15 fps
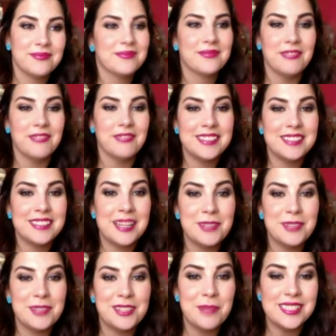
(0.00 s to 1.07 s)
Very tempted
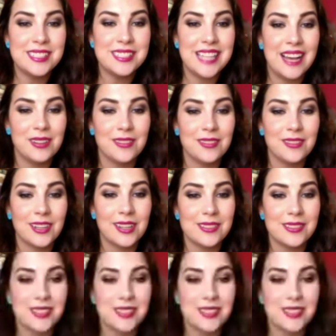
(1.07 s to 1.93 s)
to bust out in one of those